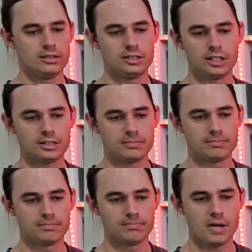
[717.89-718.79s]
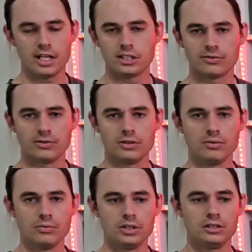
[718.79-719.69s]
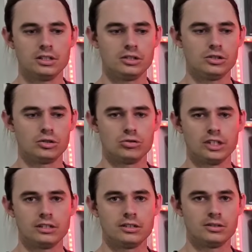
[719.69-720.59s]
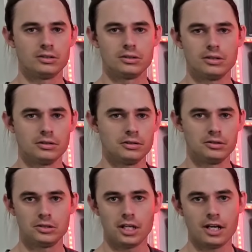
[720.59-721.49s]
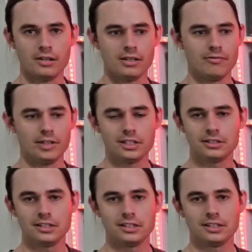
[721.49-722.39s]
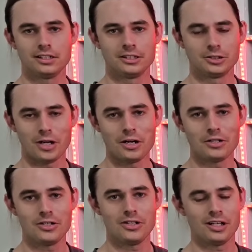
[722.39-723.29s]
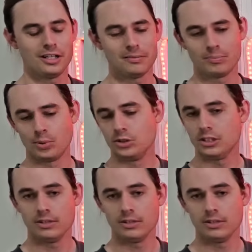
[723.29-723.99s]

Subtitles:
just makes for a really strict, solid, sound investing strategy, and it puts